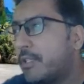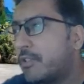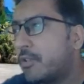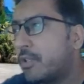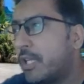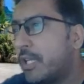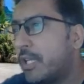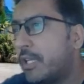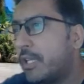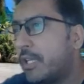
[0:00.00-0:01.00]
So there they
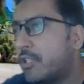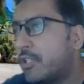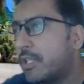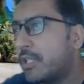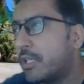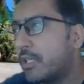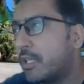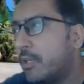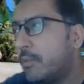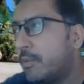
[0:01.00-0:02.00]
can choose another
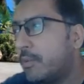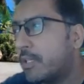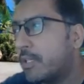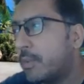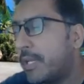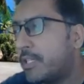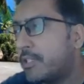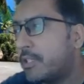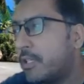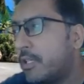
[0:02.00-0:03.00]
key customer
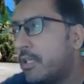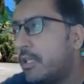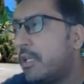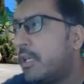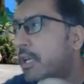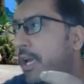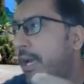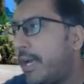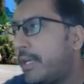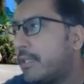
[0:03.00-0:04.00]
manager,
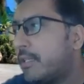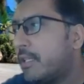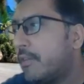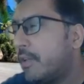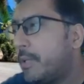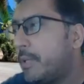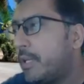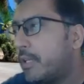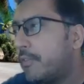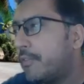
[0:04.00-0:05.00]
and there will be
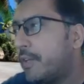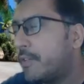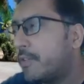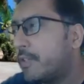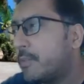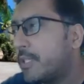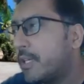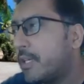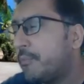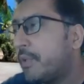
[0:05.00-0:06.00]
another field which will be
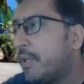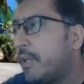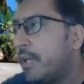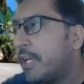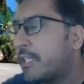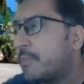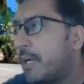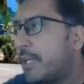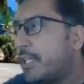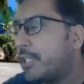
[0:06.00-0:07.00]
say
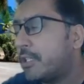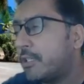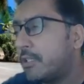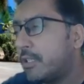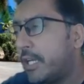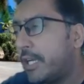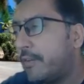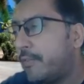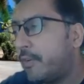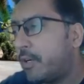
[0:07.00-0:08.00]
expiration date
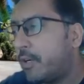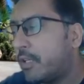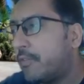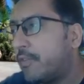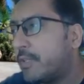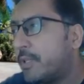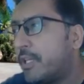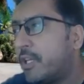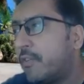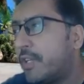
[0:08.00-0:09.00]
for the
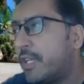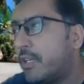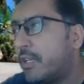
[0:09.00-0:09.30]
visibility of the